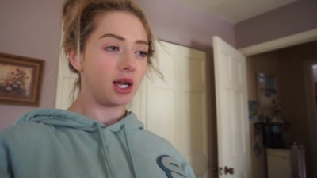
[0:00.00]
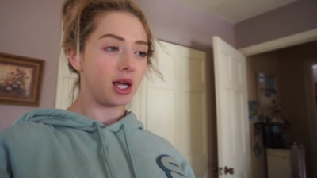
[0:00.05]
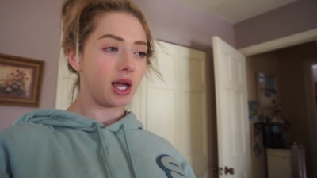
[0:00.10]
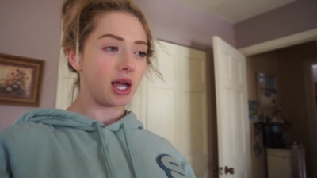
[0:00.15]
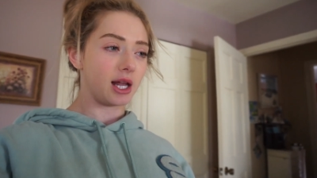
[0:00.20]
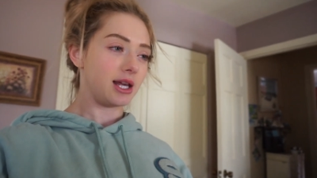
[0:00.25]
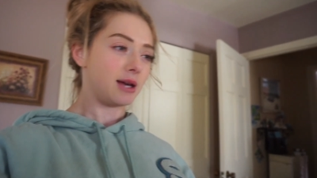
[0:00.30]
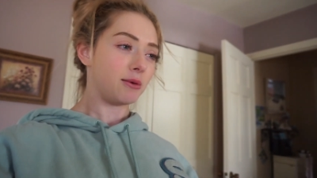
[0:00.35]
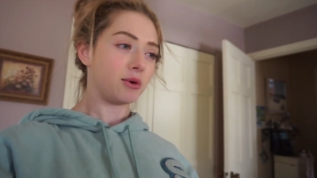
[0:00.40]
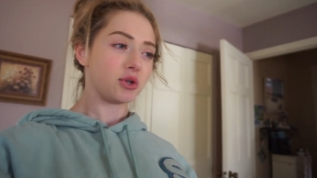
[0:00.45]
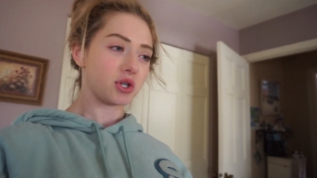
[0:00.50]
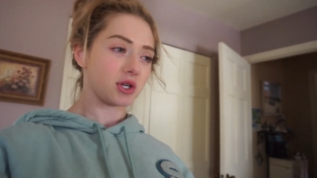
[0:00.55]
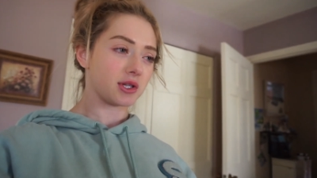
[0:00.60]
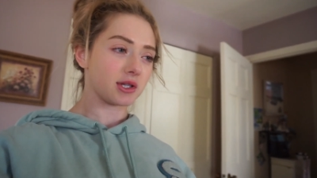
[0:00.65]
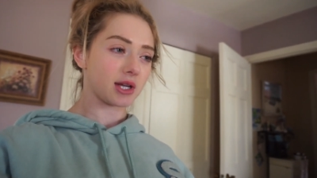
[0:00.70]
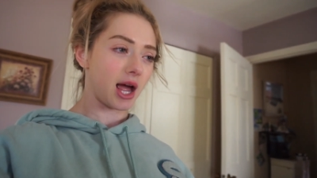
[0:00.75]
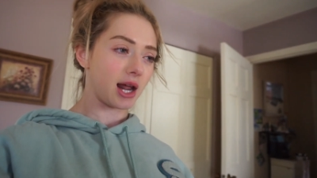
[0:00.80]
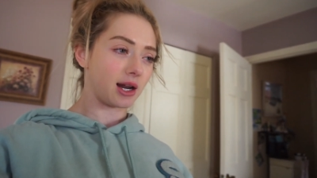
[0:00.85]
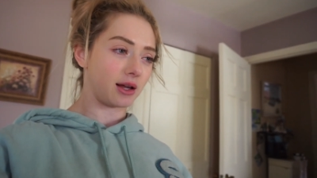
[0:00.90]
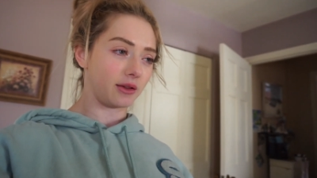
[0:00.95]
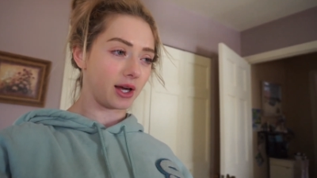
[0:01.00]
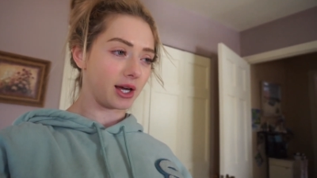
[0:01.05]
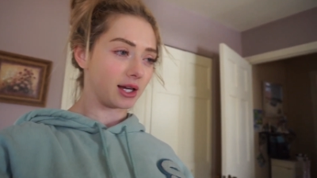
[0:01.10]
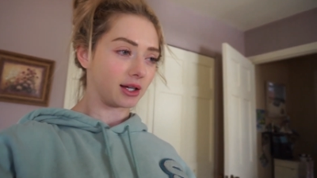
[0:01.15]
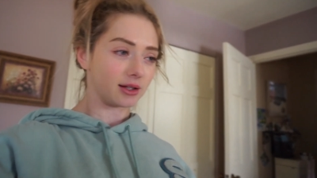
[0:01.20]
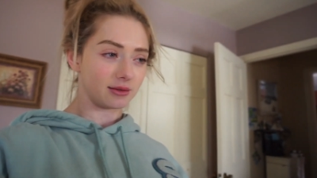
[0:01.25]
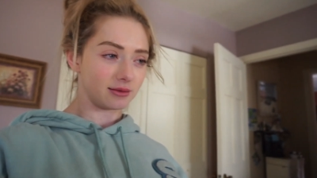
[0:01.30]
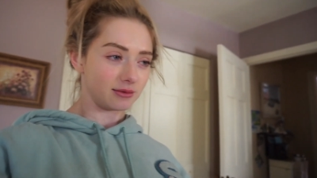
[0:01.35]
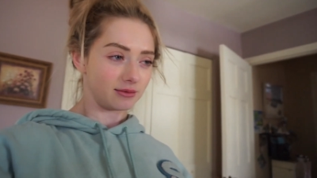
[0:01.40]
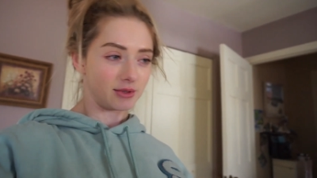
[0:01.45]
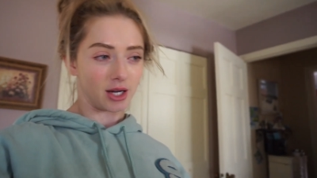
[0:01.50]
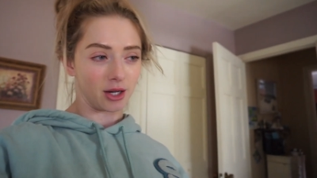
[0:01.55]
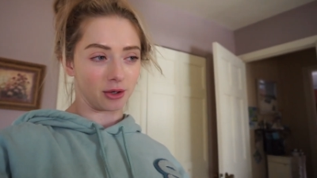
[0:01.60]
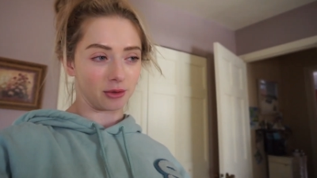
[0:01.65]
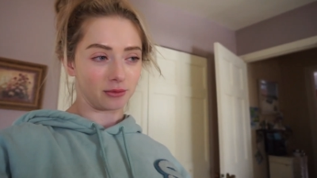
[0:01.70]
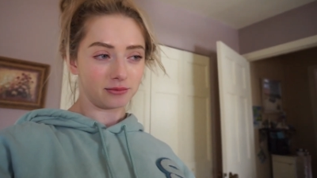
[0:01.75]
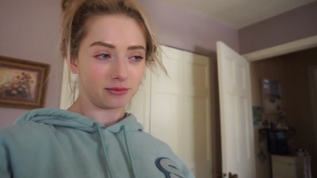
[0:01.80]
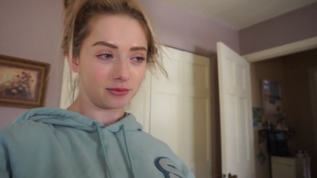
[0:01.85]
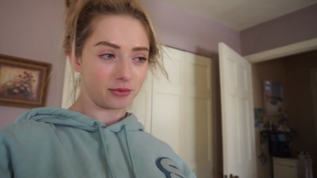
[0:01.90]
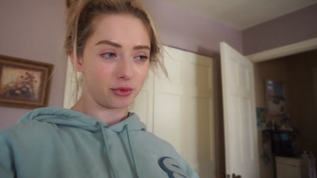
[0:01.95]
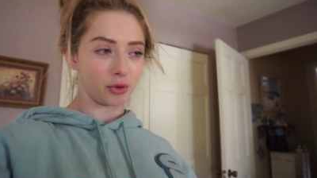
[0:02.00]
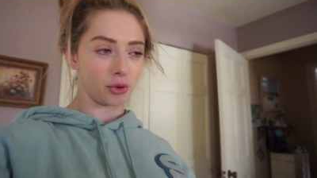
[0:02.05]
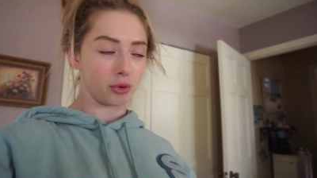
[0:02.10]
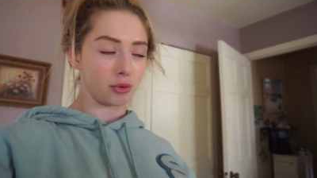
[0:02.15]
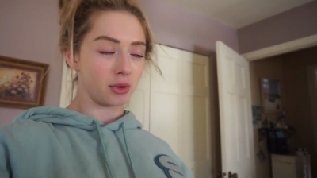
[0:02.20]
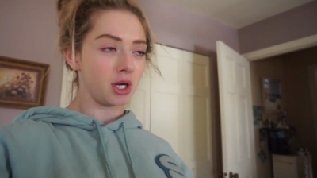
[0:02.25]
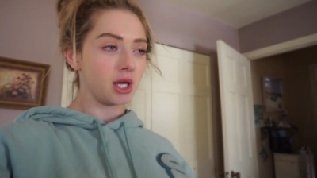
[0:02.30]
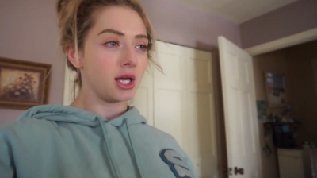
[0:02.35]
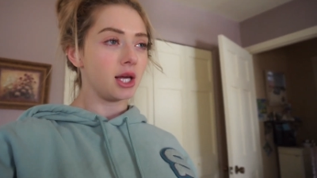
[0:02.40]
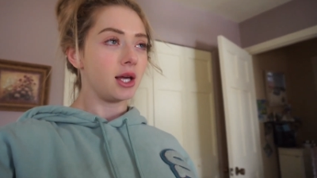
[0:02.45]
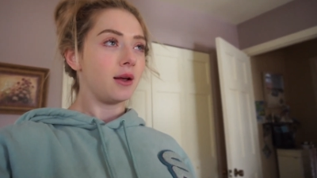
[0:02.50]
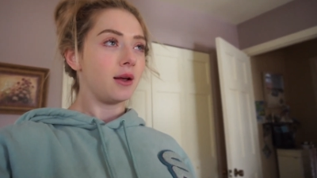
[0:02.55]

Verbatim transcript: And he was just kind of like, you know, rude.